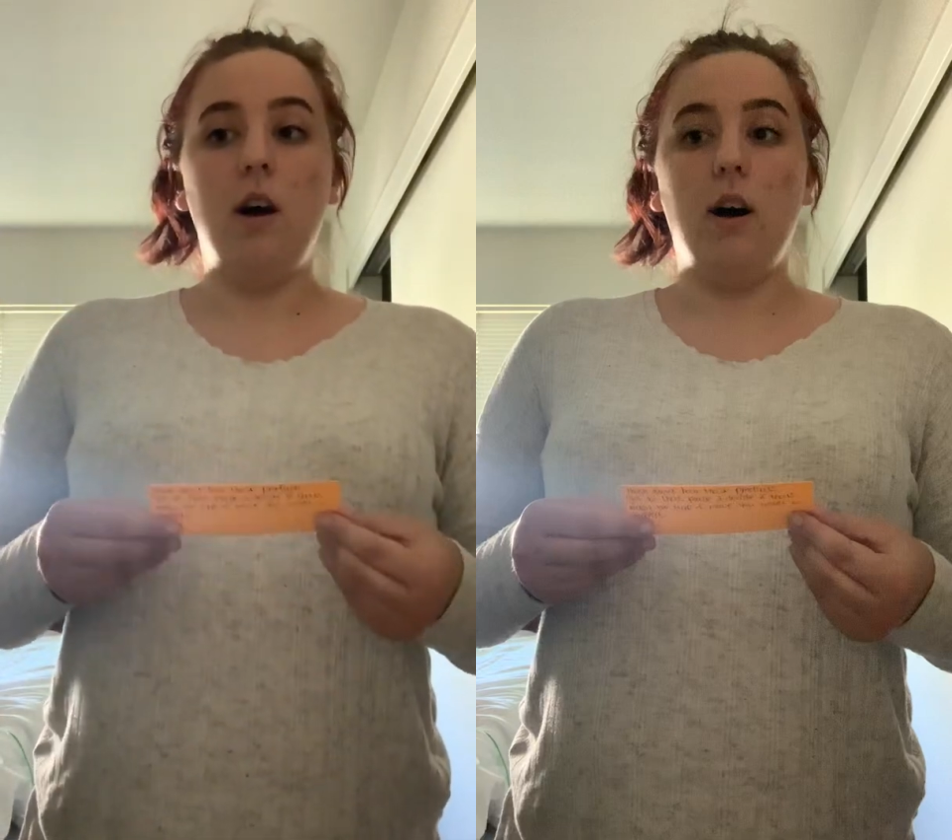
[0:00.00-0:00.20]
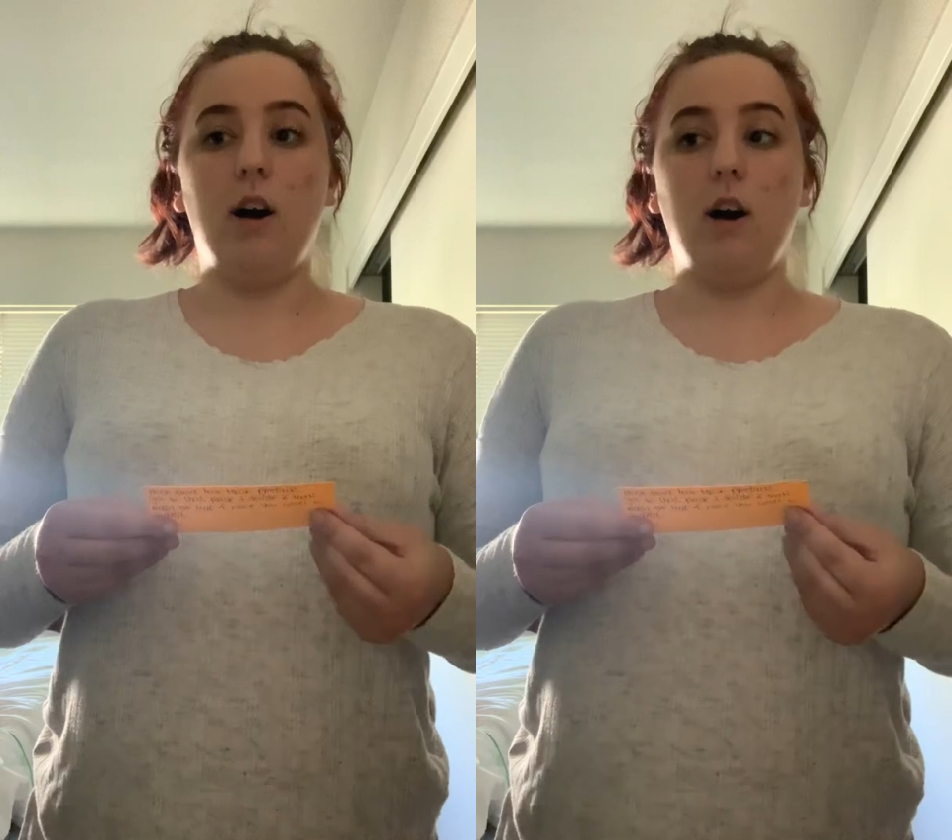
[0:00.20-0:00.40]

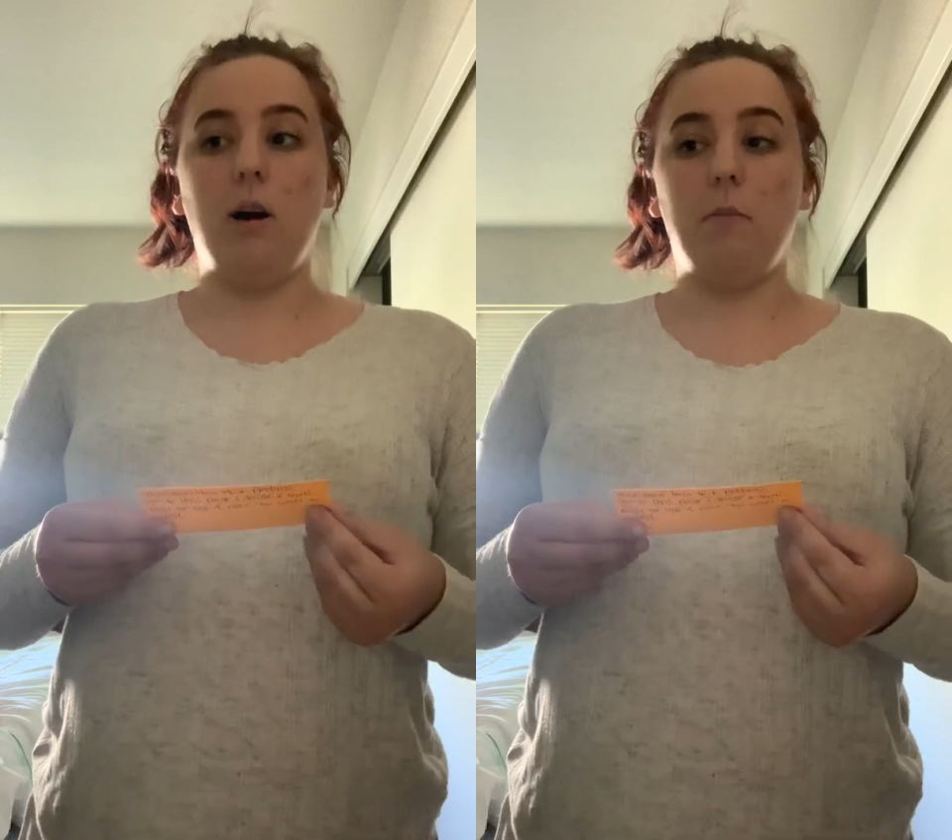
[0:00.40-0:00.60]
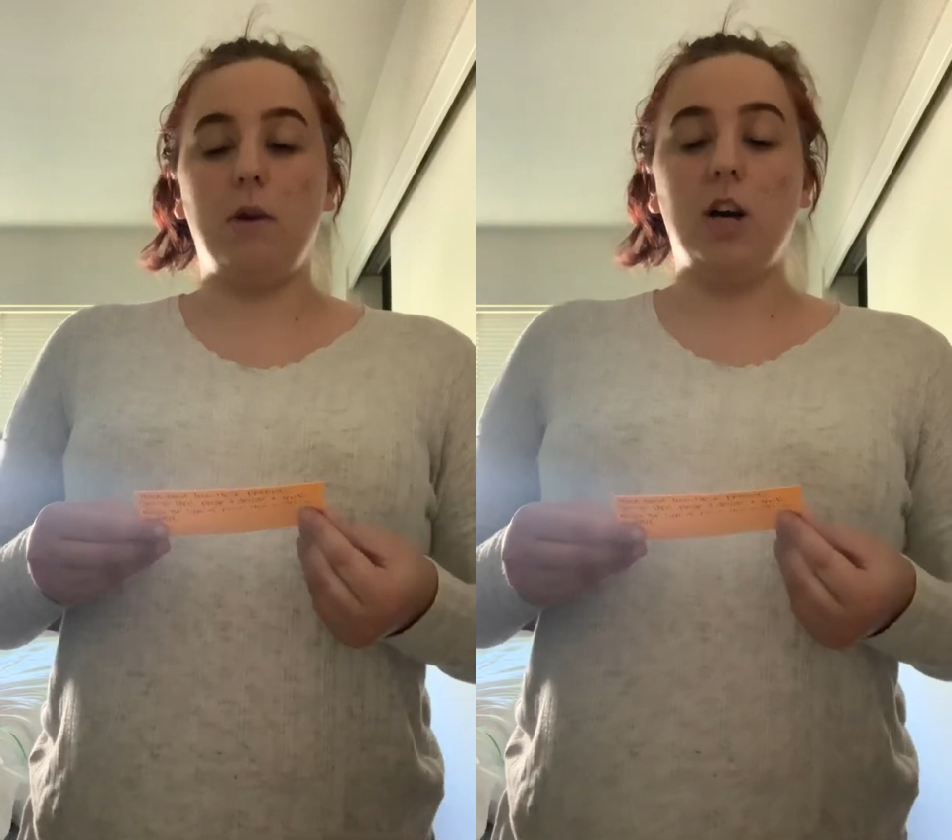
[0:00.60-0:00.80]

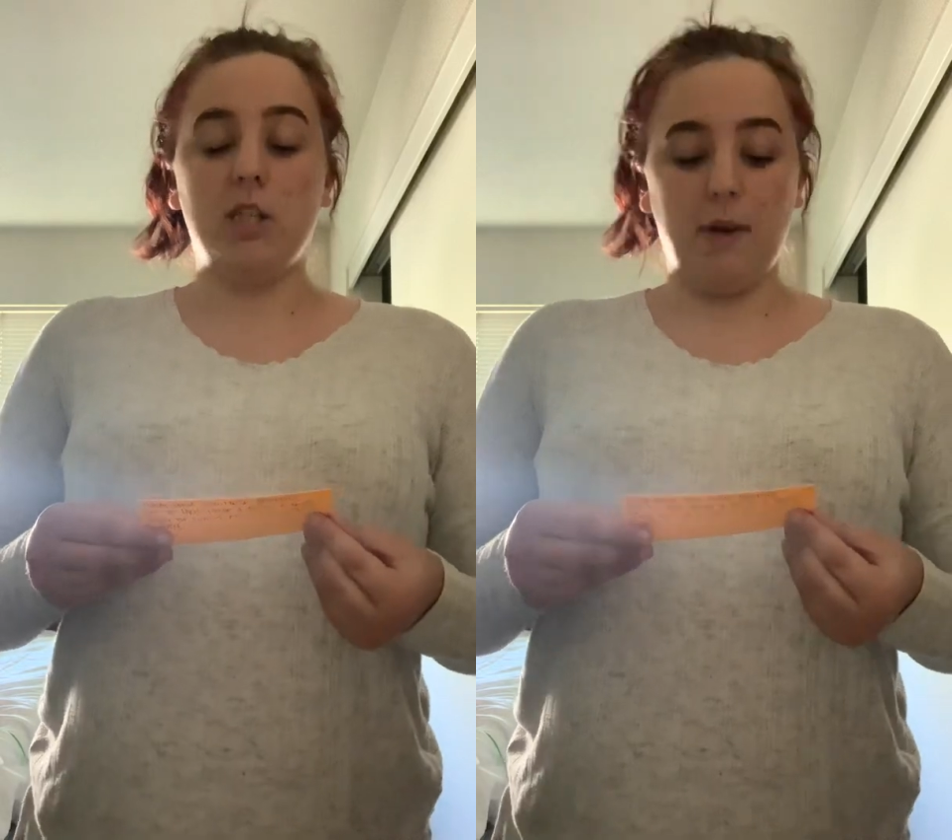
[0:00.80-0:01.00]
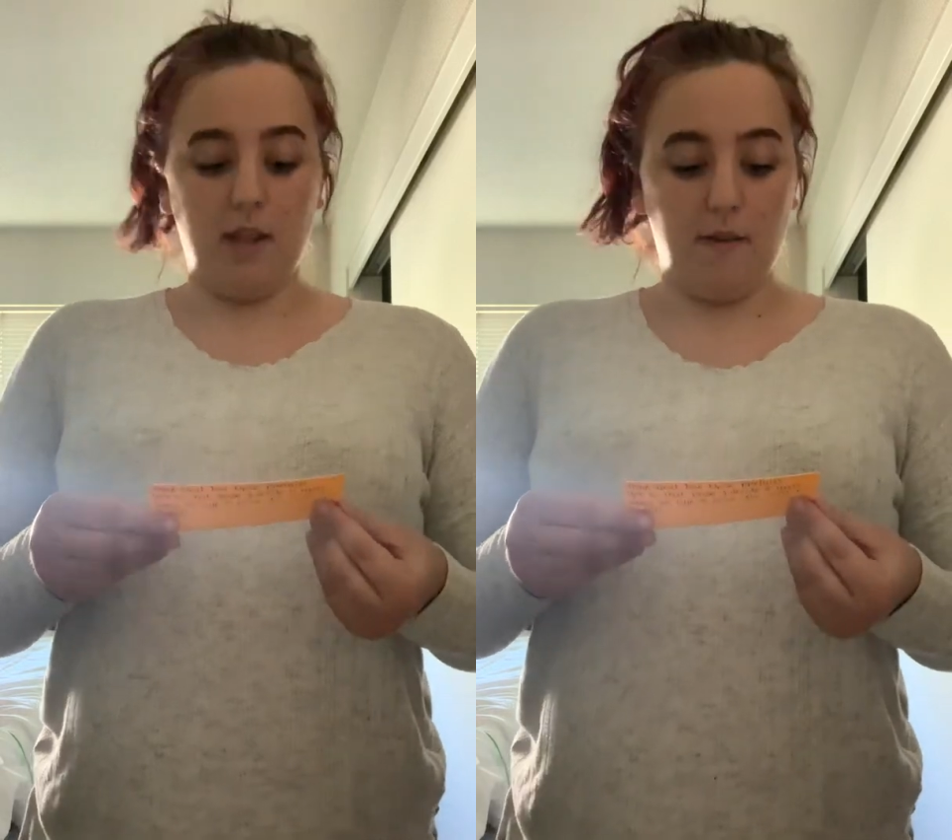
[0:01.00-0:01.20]

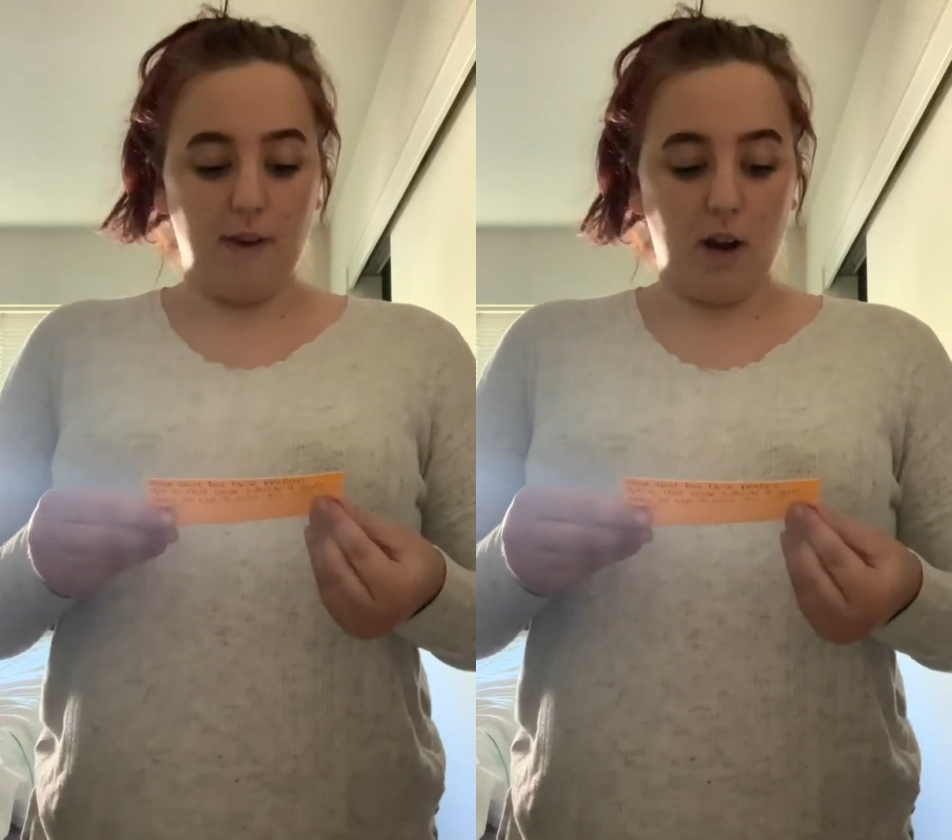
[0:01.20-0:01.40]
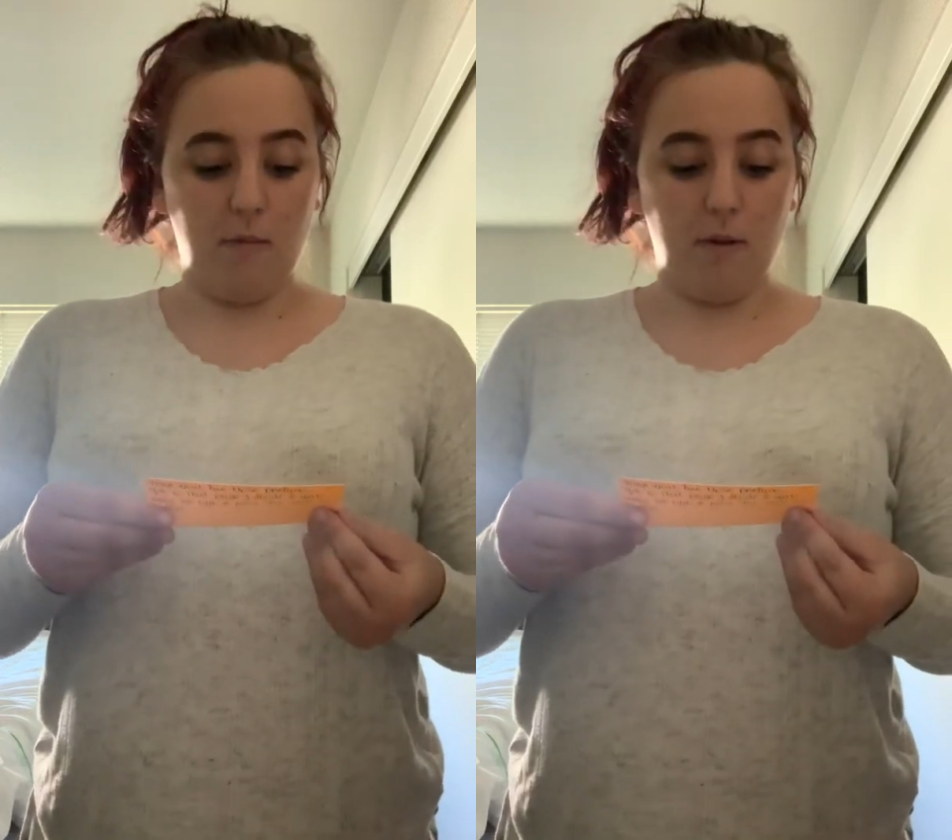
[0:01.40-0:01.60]
caused by the
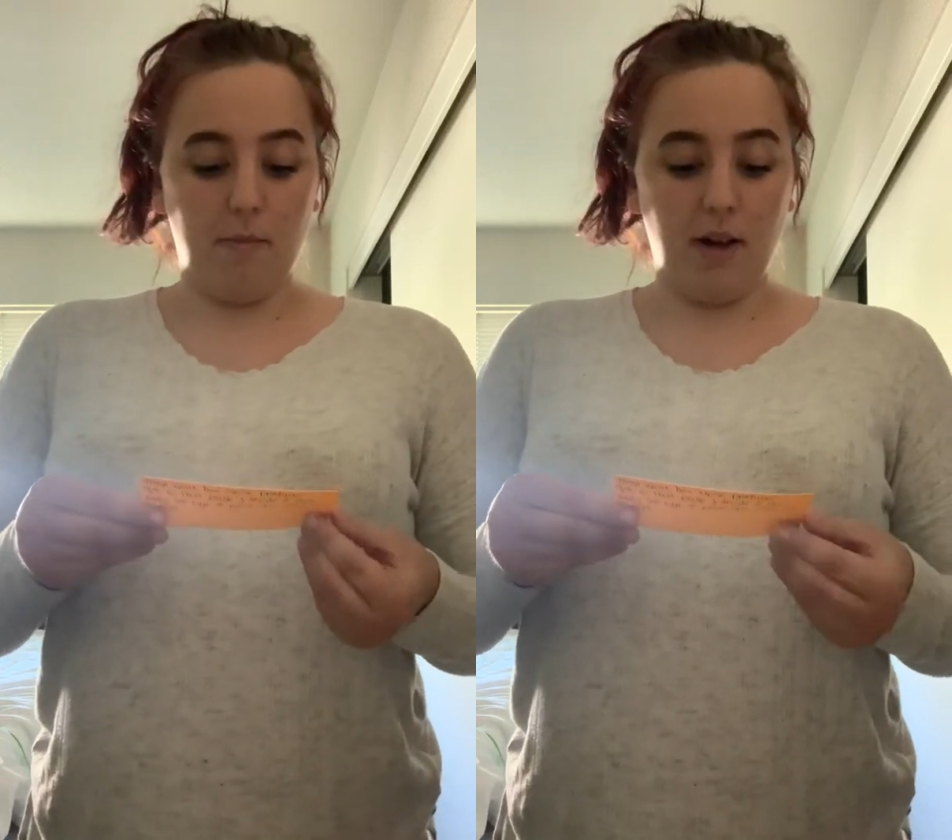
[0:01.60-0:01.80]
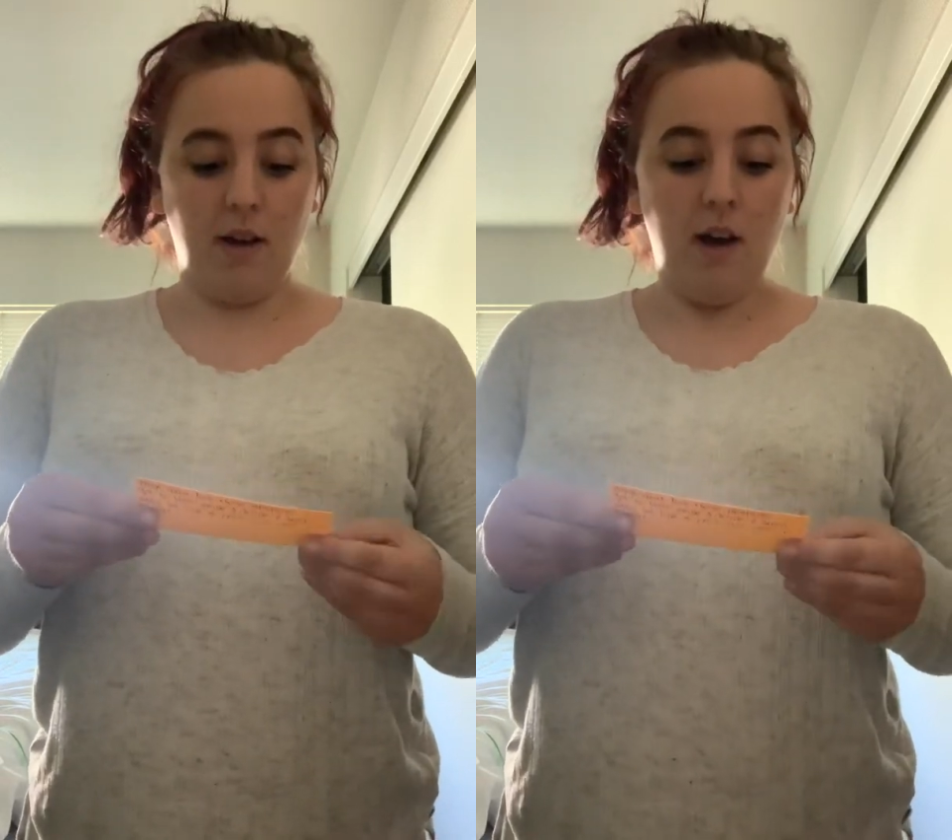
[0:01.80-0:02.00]
environment,
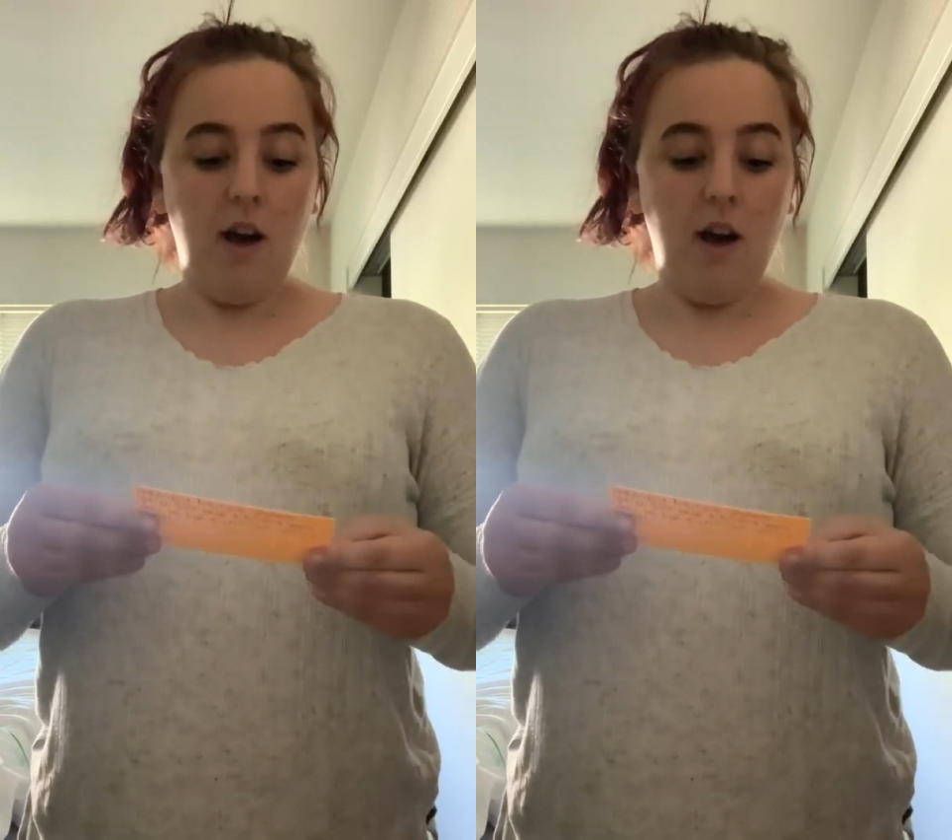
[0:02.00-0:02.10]
but